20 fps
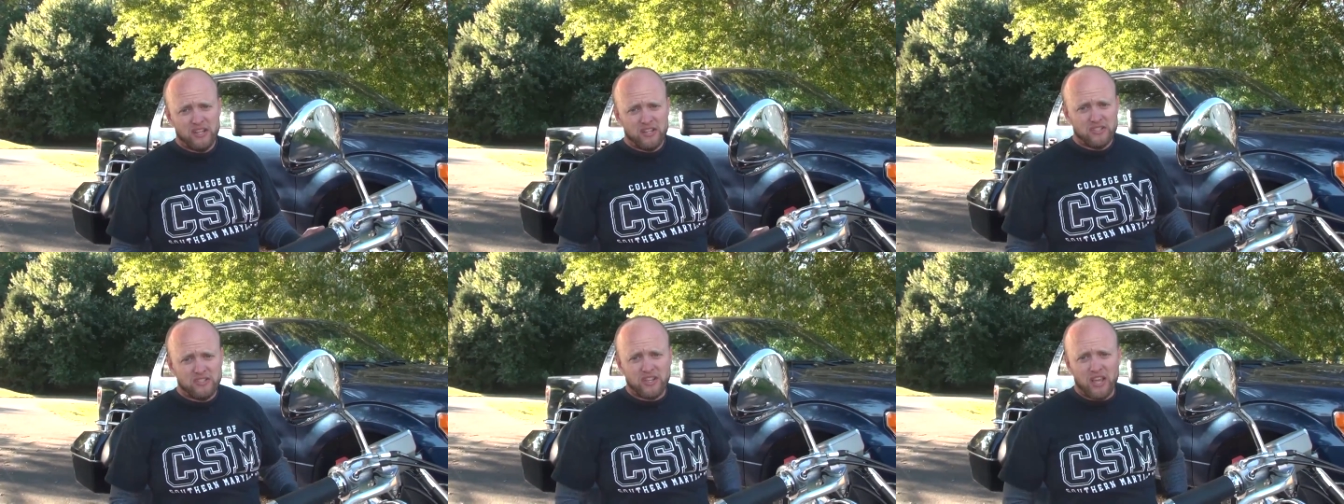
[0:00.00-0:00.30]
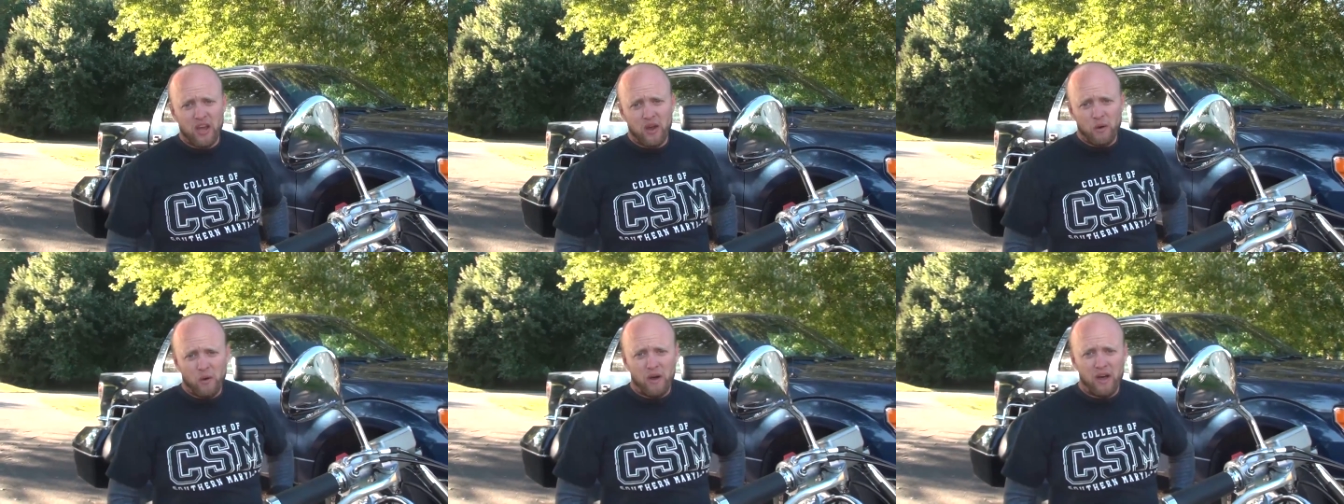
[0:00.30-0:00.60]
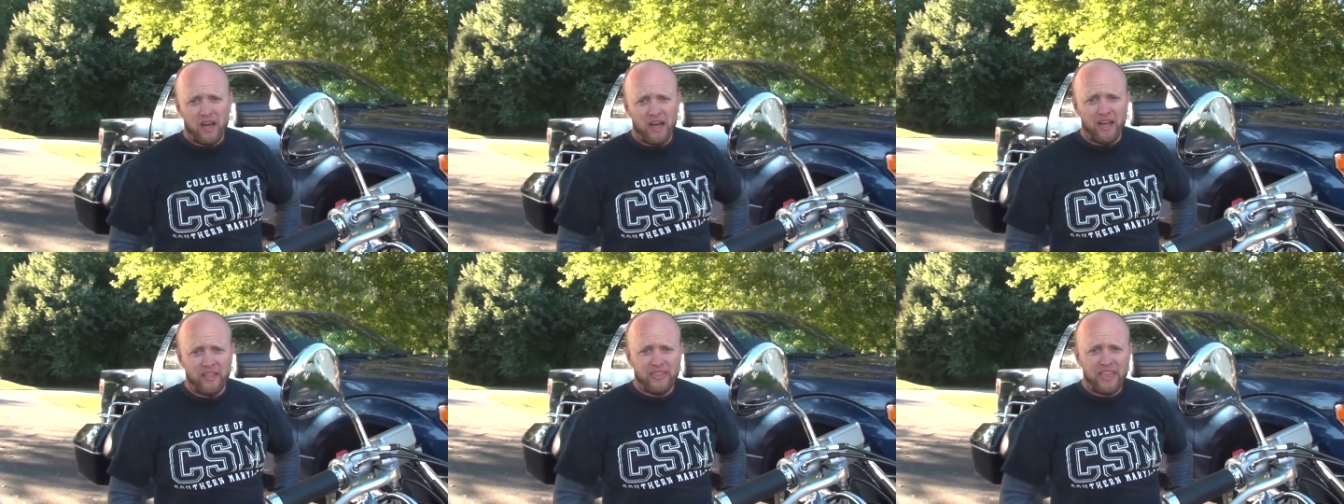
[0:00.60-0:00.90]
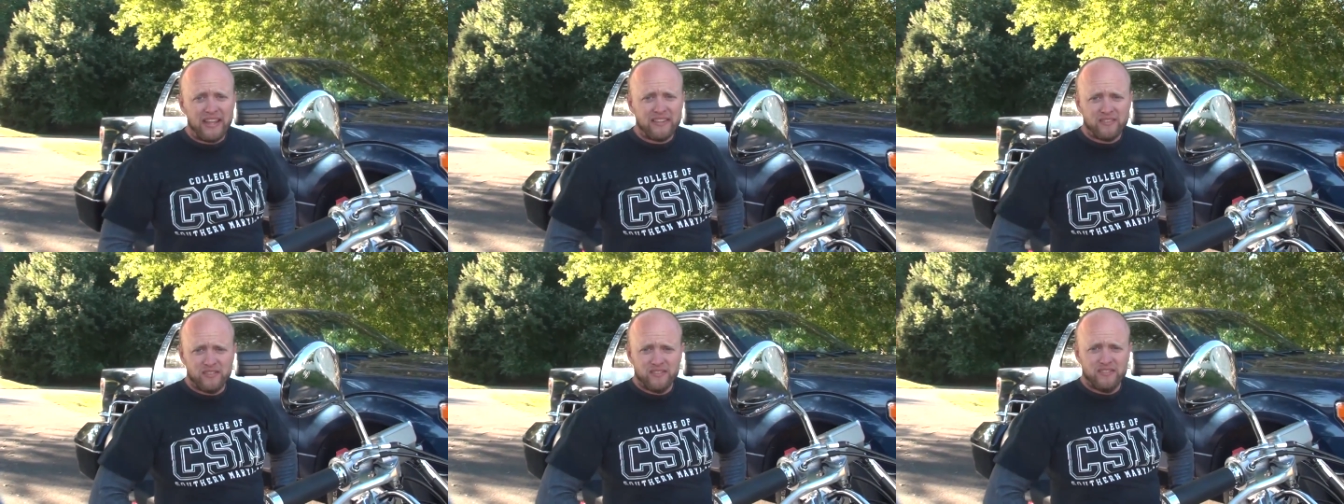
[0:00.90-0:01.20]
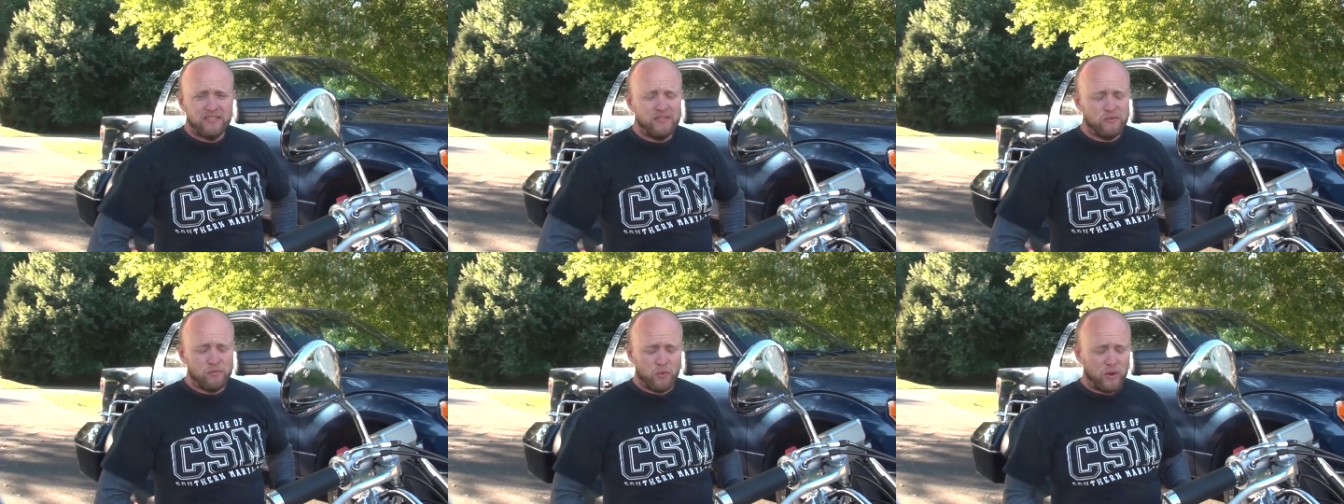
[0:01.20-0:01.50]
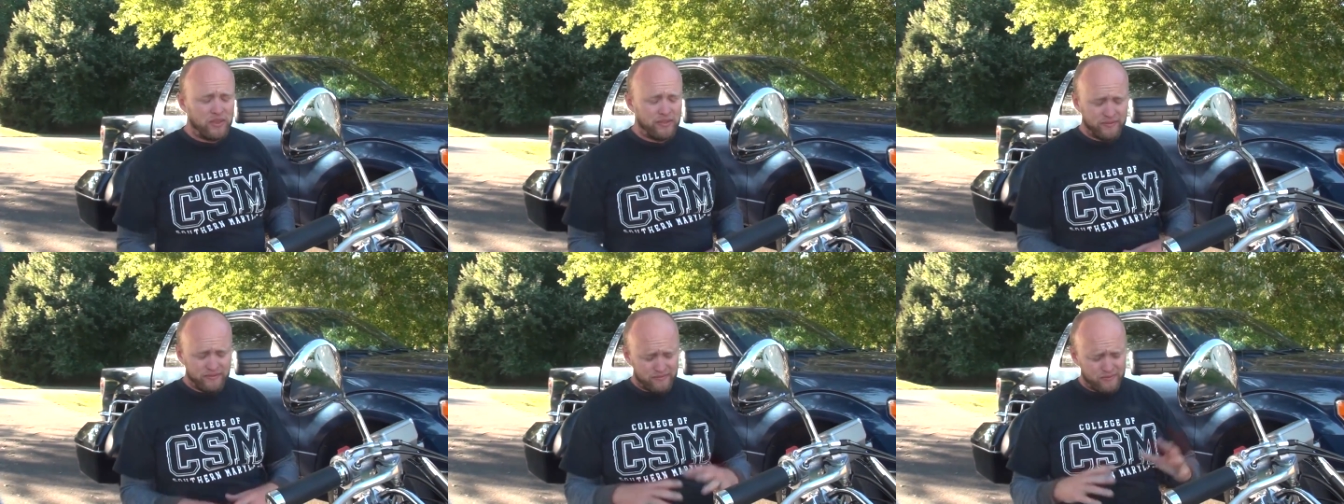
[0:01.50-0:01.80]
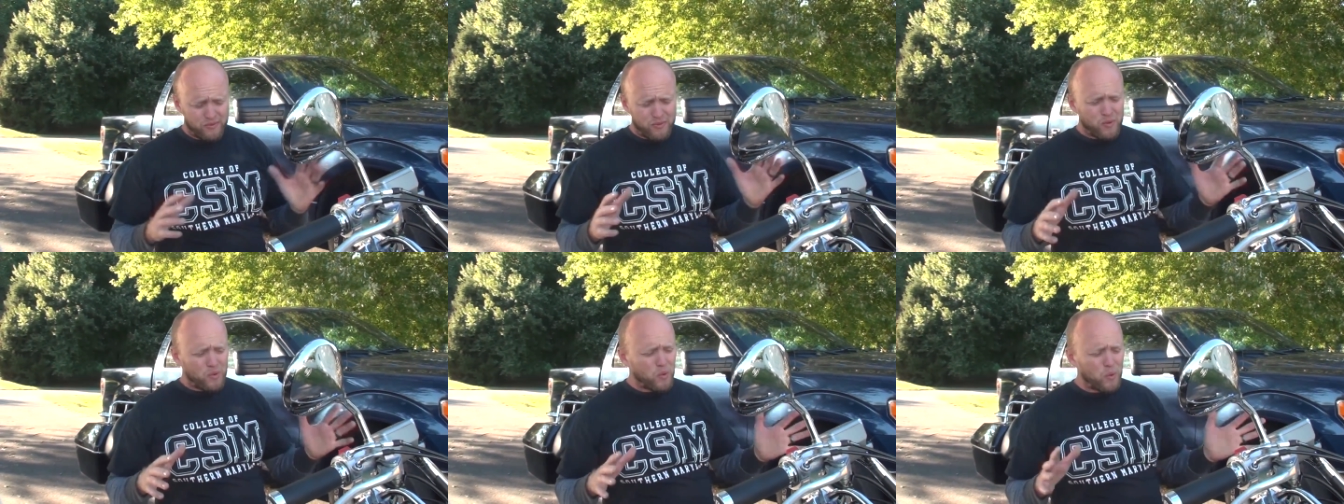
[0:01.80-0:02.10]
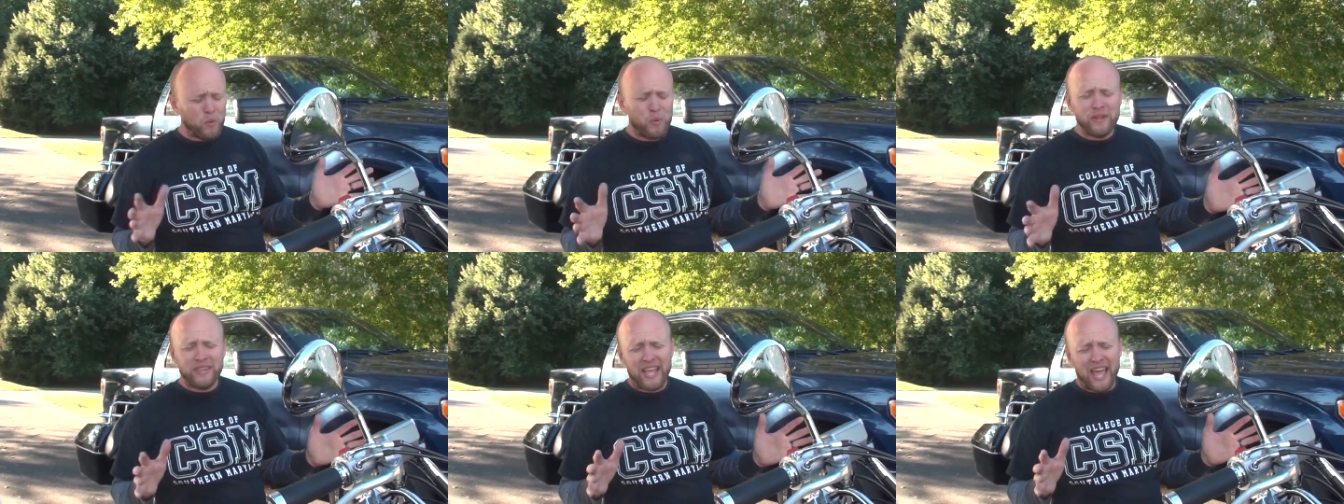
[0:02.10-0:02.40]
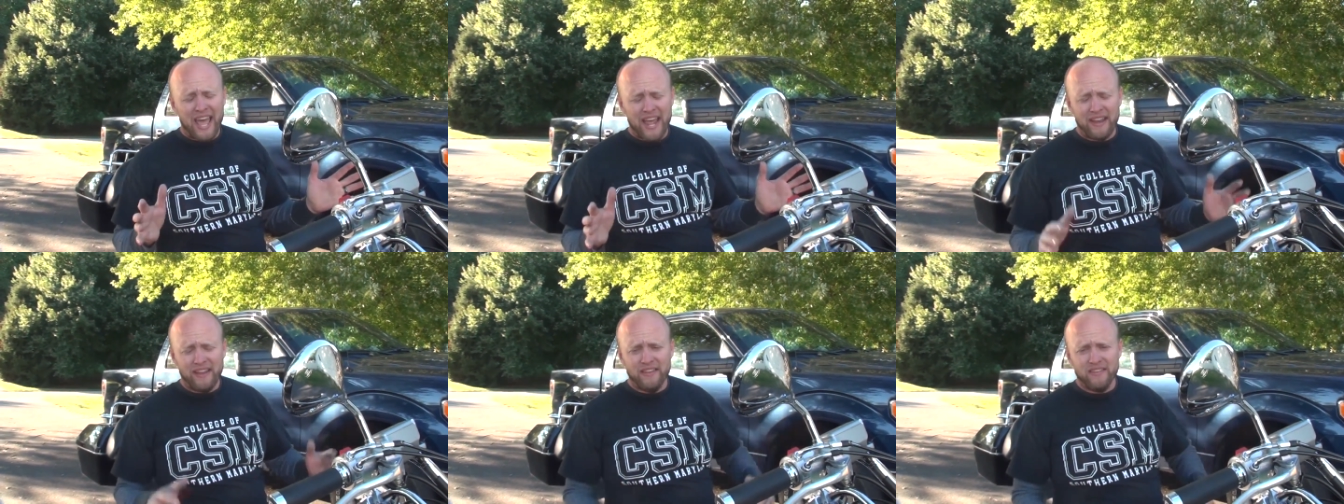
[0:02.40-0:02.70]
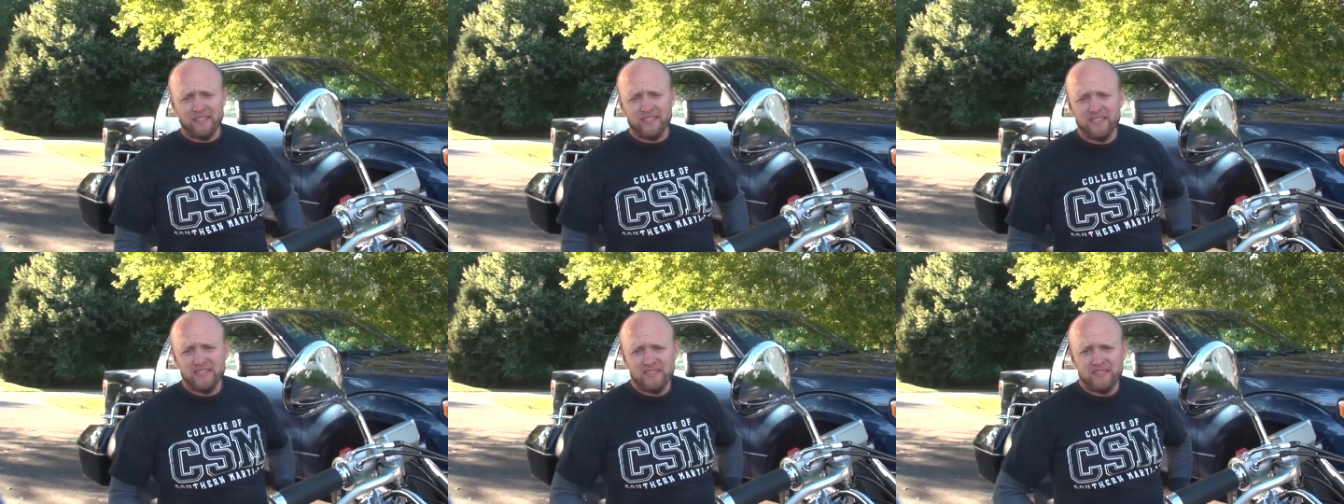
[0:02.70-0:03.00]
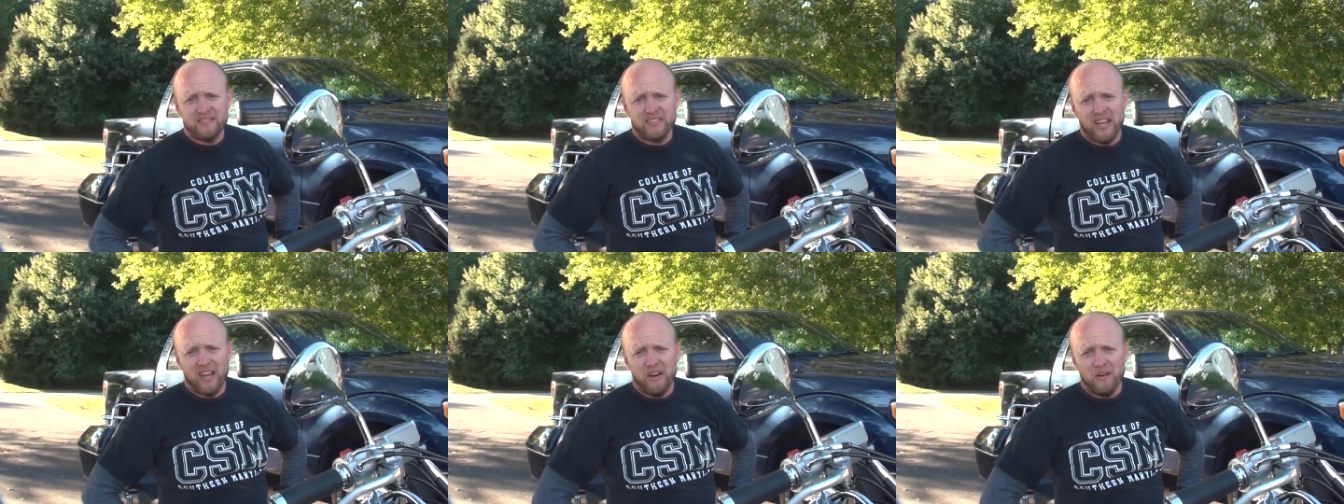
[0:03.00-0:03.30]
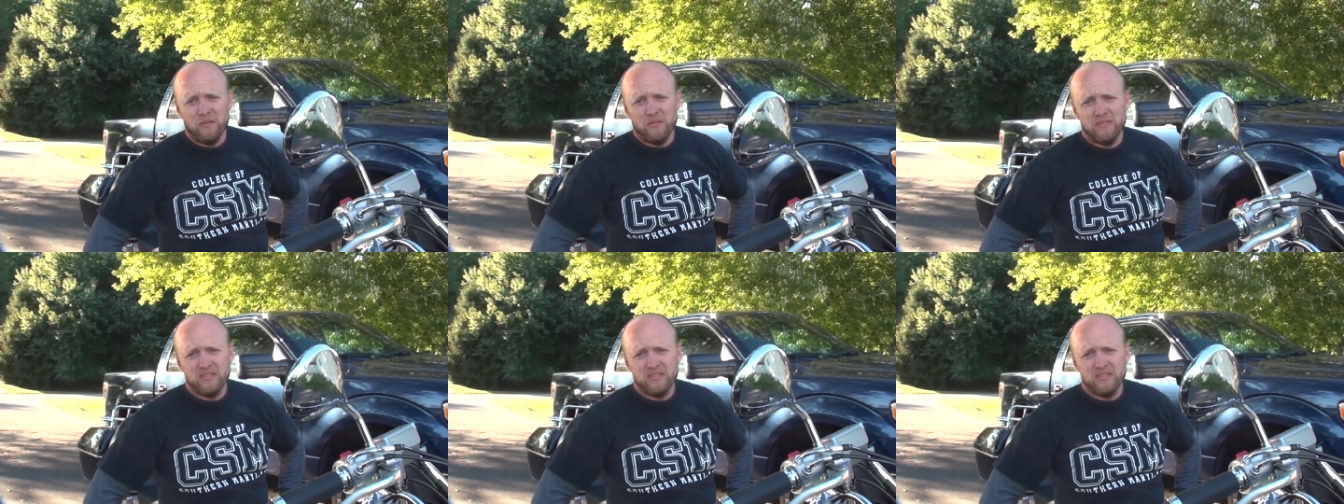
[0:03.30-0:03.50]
so uh, that's what what that is so